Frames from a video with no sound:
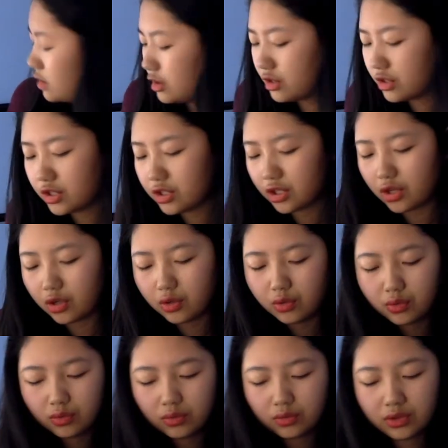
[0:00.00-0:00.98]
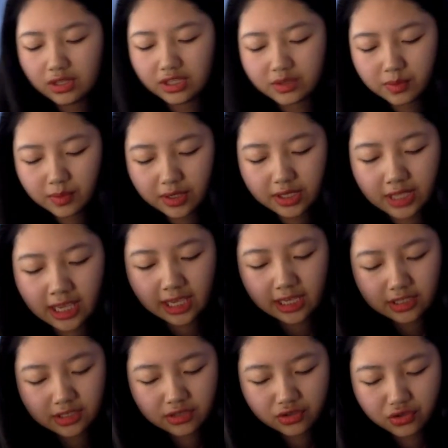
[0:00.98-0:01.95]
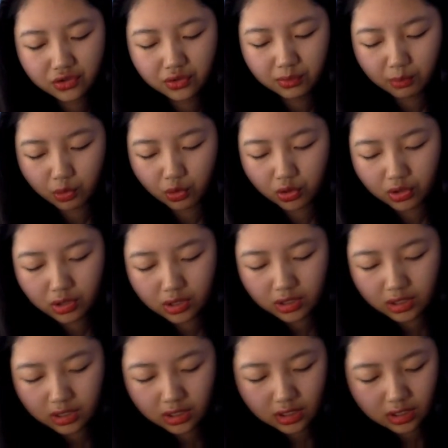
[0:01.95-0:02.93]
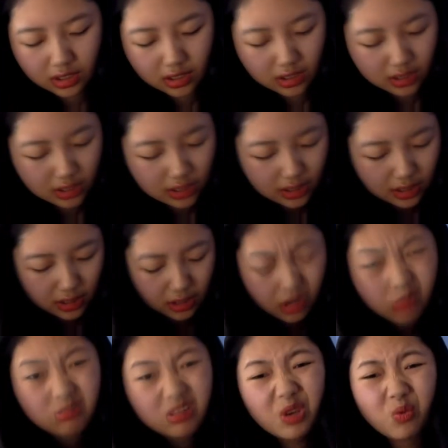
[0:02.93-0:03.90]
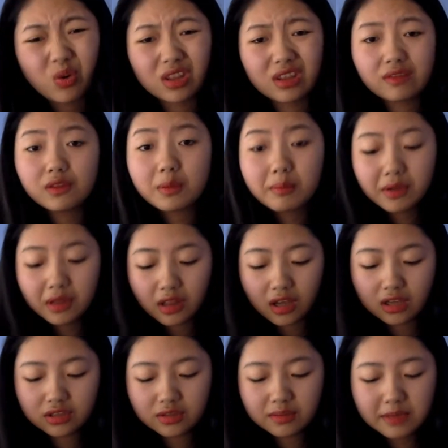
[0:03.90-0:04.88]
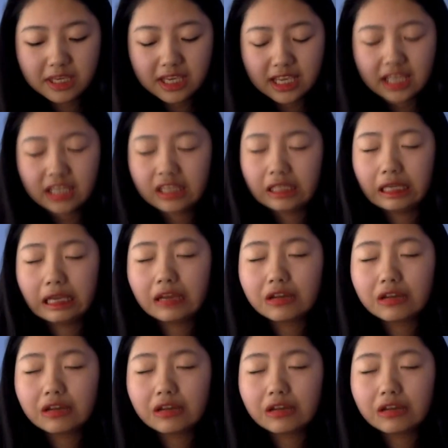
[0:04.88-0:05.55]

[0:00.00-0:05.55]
So this one has two more. Only one of them belonged to me, and I